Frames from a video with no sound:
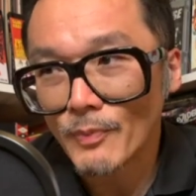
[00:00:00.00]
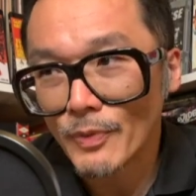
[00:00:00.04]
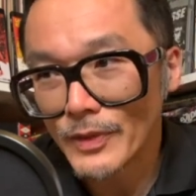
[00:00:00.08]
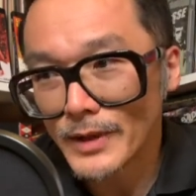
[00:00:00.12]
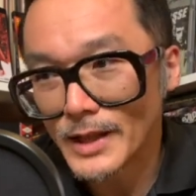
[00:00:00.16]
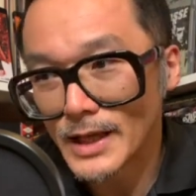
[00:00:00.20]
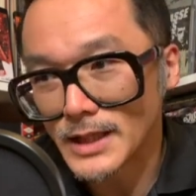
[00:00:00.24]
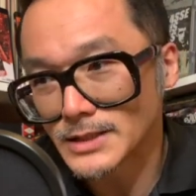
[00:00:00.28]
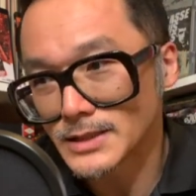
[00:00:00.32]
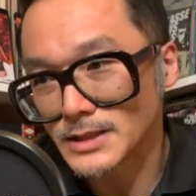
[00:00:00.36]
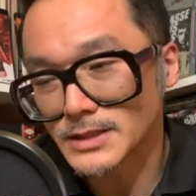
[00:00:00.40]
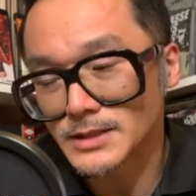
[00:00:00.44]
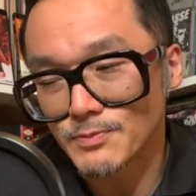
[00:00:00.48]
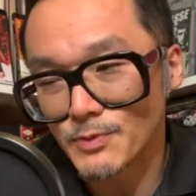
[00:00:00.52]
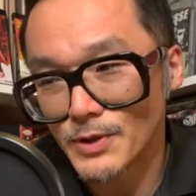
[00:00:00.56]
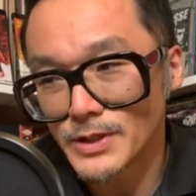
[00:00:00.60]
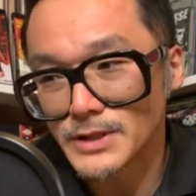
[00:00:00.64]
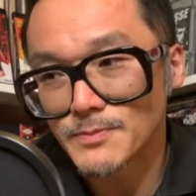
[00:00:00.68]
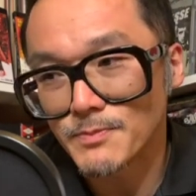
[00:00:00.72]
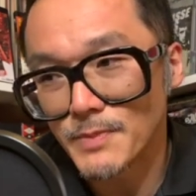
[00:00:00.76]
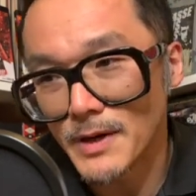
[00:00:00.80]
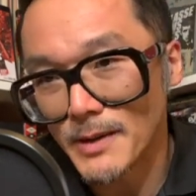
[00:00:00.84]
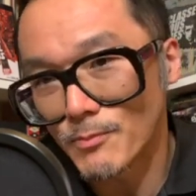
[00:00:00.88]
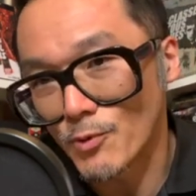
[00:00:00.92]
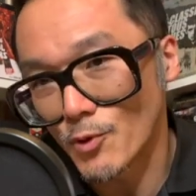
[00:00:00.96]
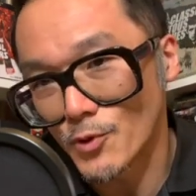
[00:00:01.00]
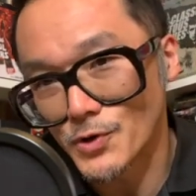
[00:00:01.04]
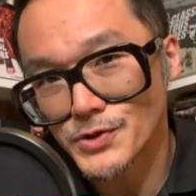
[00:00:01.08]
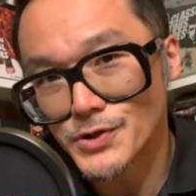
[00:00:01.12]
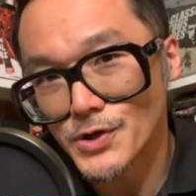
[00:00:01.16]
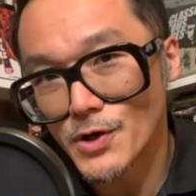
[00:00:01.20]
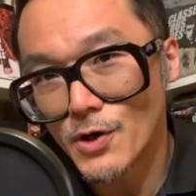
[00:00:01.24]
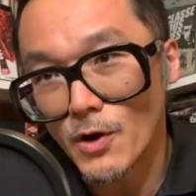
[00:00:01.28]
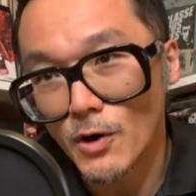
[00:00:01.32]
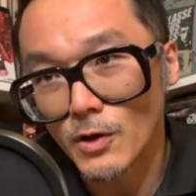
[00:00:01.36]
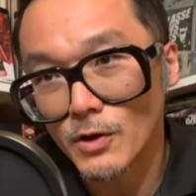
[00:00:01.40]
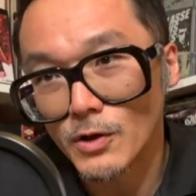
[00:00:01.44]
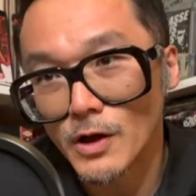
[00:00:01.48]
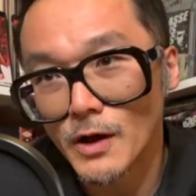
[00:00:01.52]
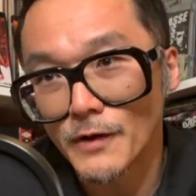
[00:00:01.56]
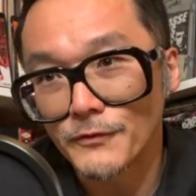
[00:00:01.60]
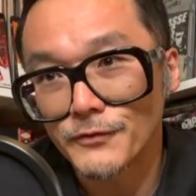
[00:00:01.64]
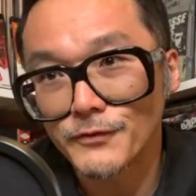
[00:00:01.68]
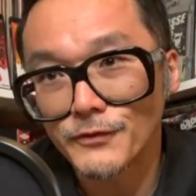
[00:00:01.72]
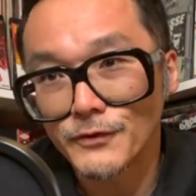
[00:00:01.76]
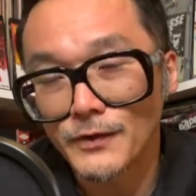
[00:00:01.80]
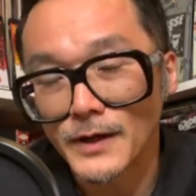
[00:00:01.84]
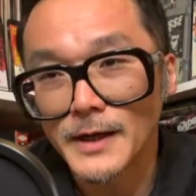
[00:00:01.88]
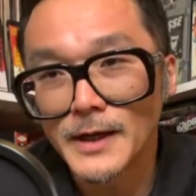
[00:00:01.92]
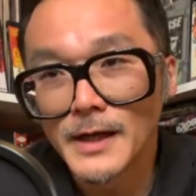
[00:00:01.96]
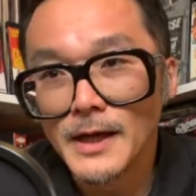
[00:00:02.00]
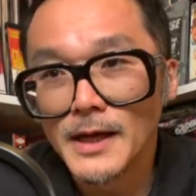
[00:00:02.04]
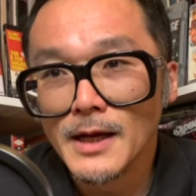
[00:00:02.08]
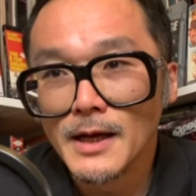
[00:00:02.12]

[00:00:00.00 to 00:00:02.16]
as expressed by Boris Karloff's, say,